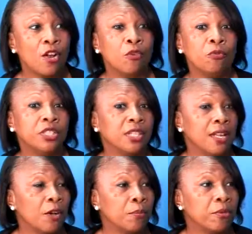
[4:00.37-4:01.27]
reaching
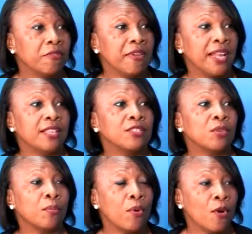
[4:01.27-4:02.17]
out, providing
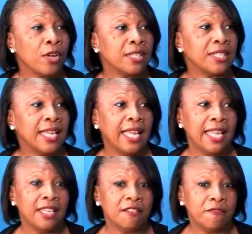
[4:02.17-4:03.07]
support
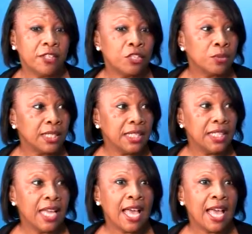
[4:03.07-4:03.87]
individually,